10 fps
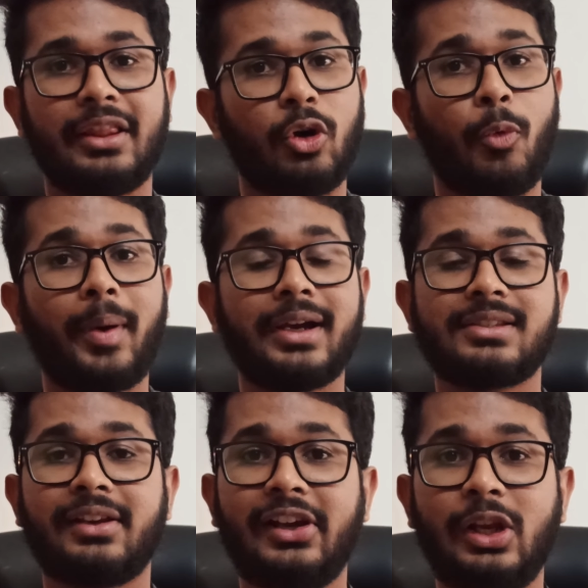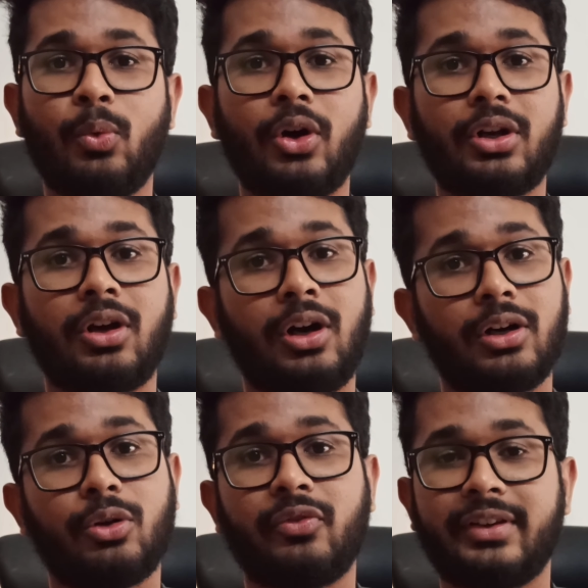The Oppo has really worked
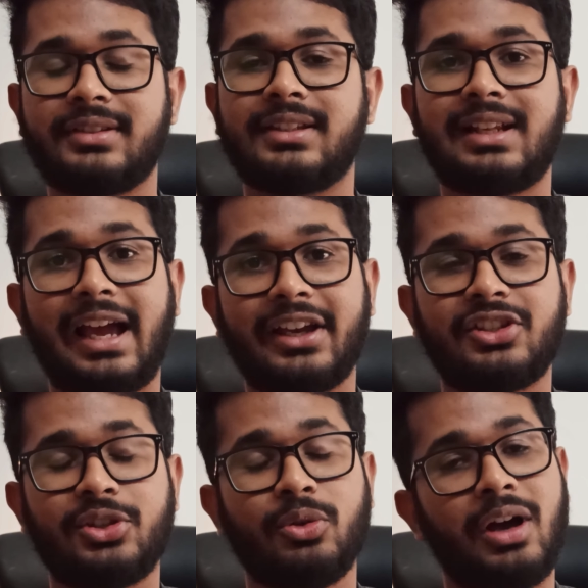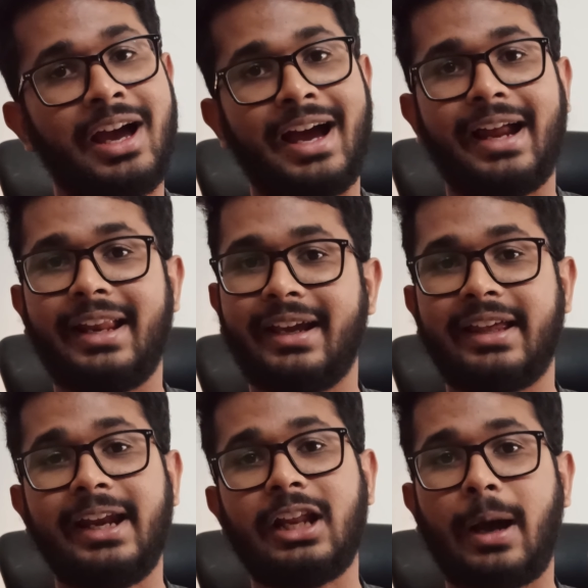hard to fix this lag issue, and a
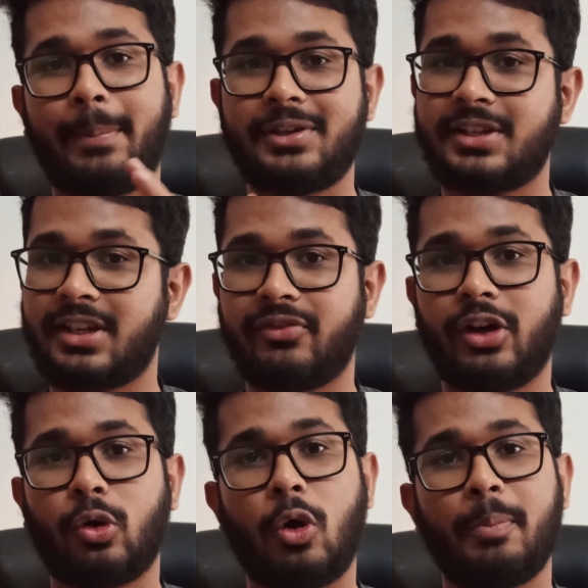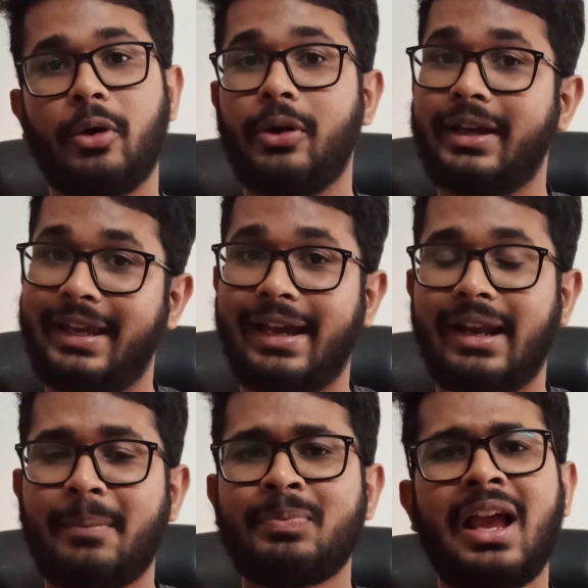great appreciation for Oppo
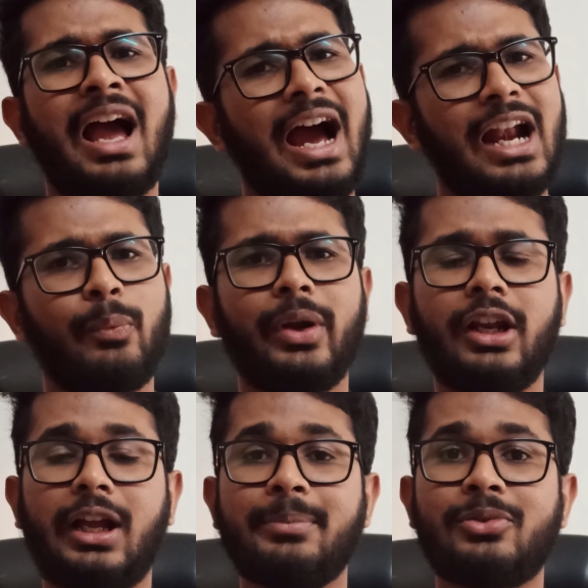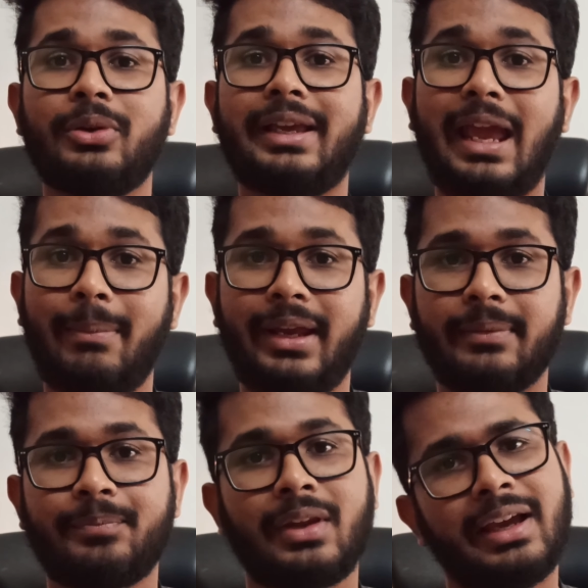here. And when it comes to
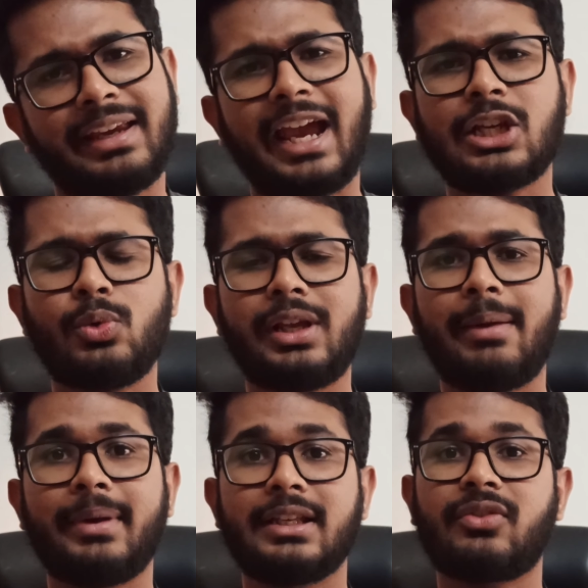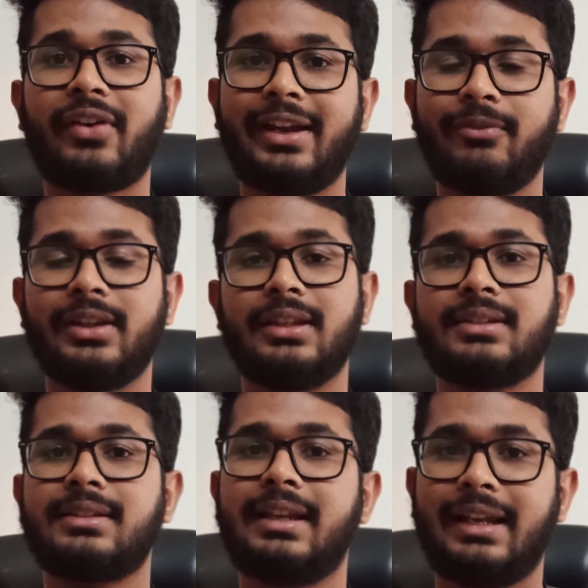gaming, casual gaming is fine with
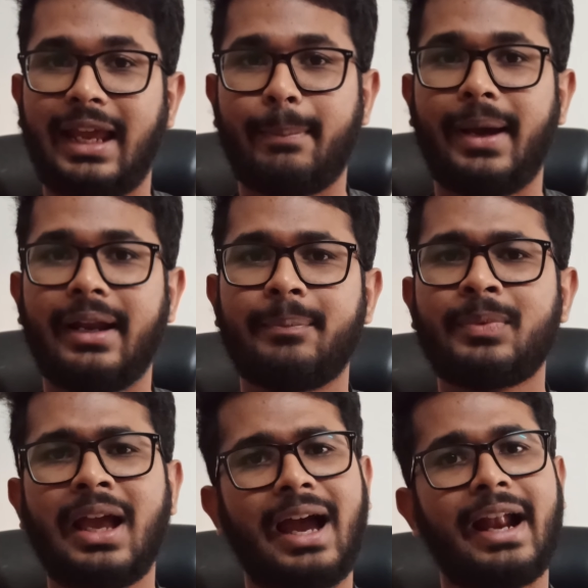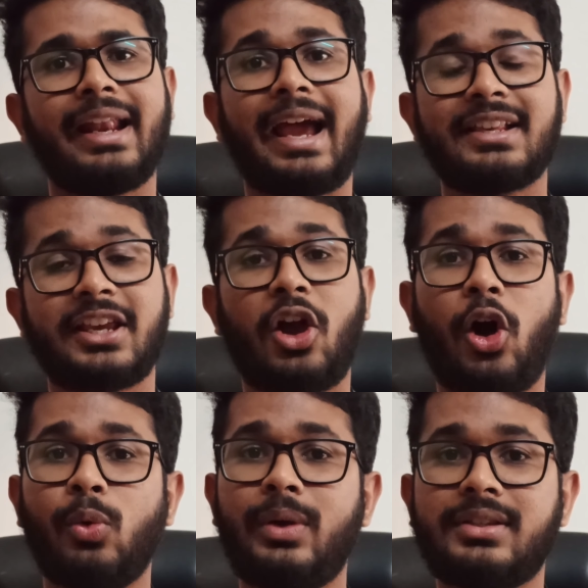this neckband, and as I
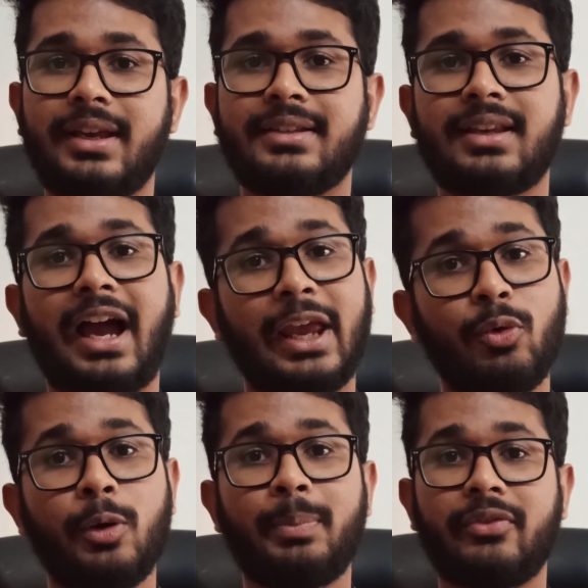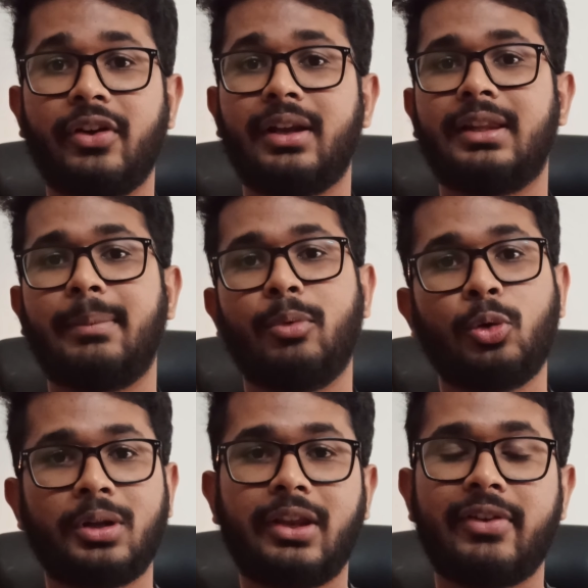always say, I won't prefer the
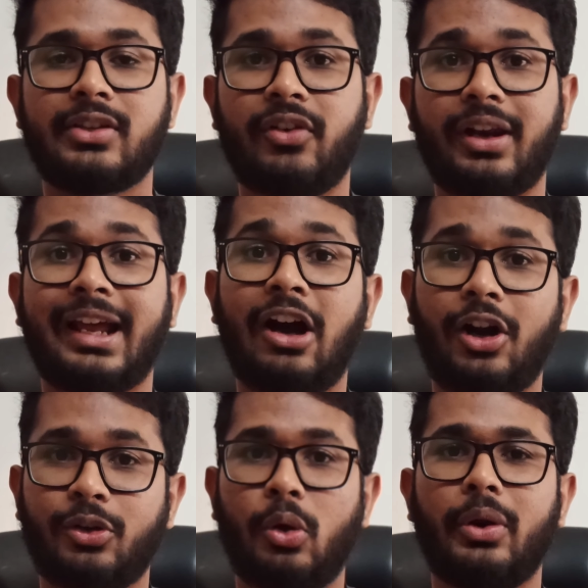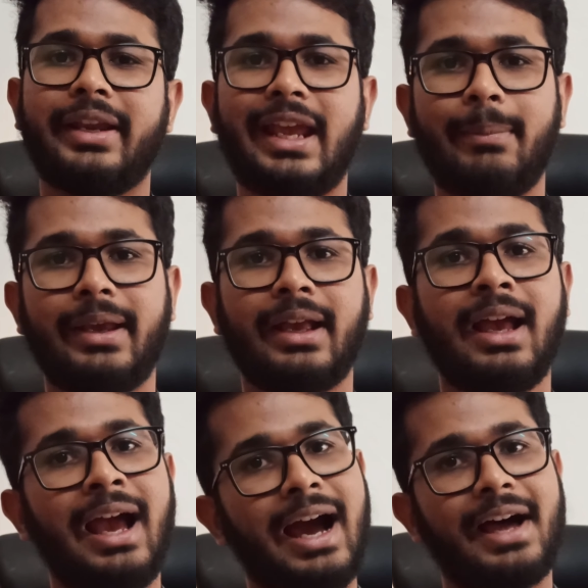Bluetooth device for hardcore
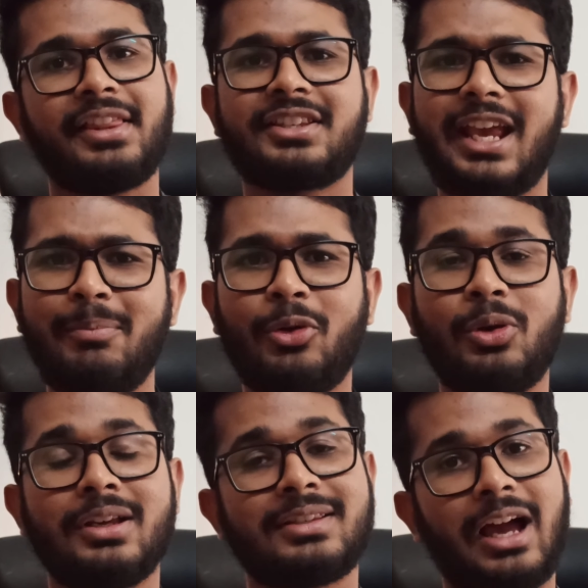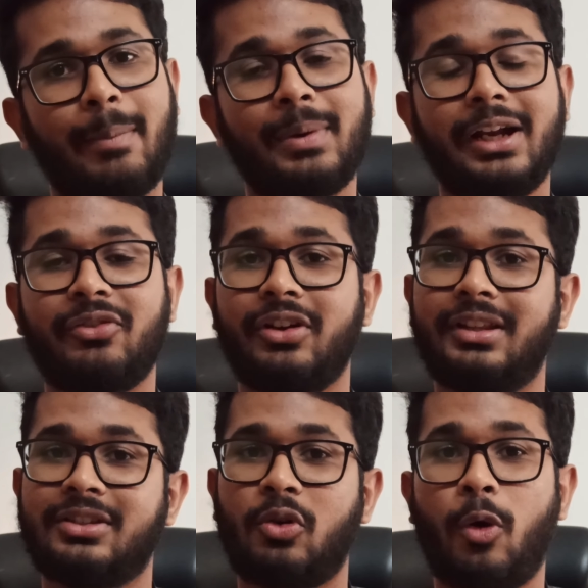gaming, and the same rule is applied for
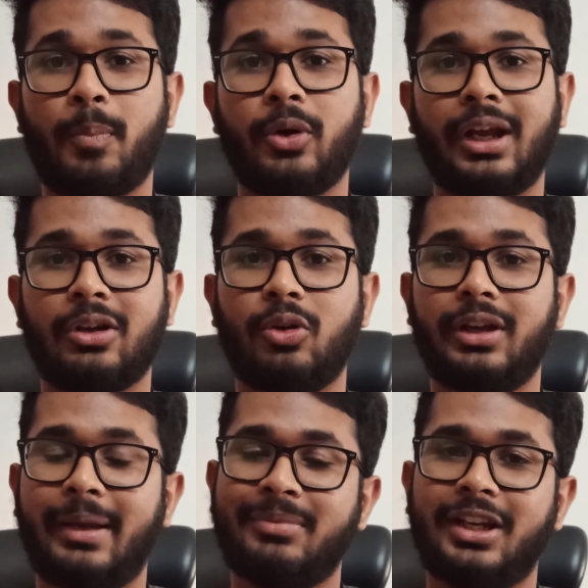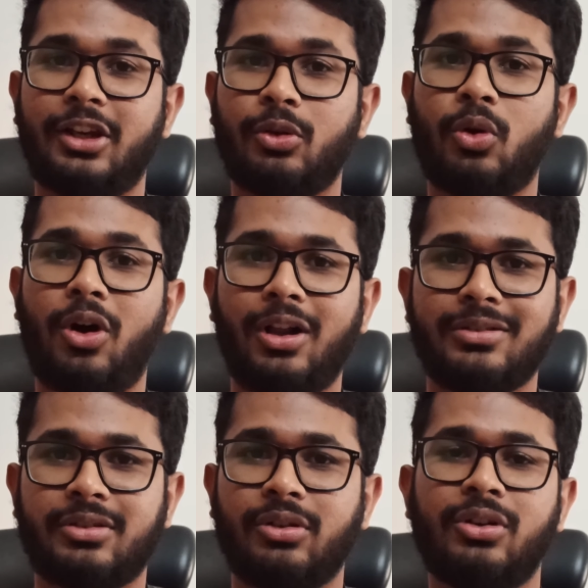this Oppo Enco M32
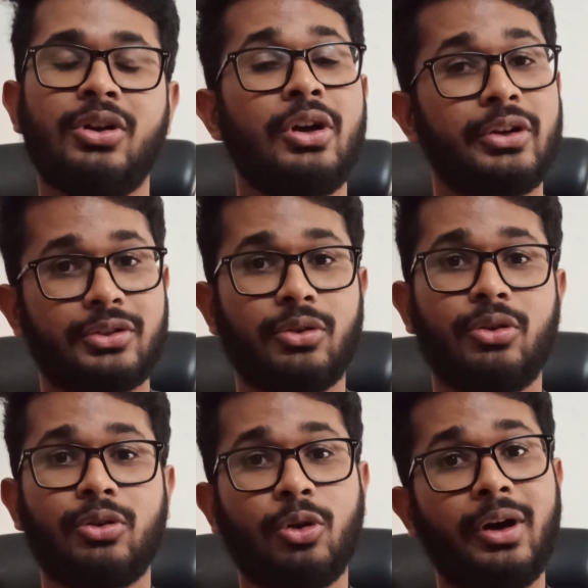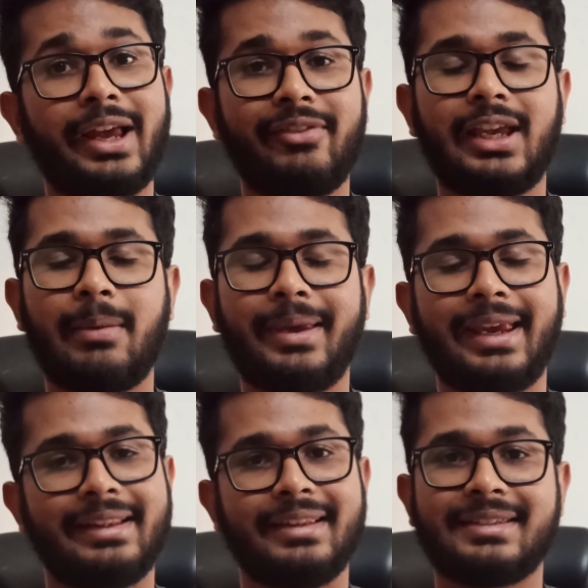also. So no heavy
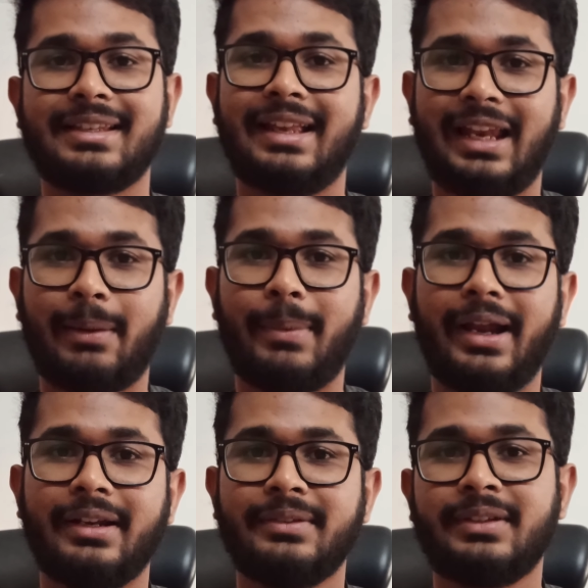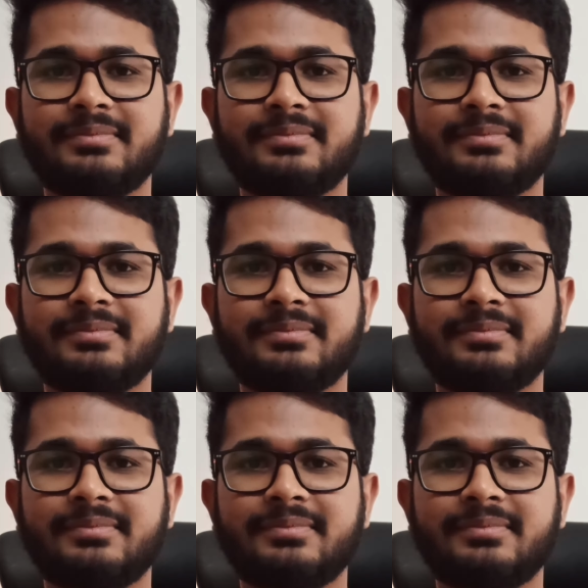gaming in this neckband.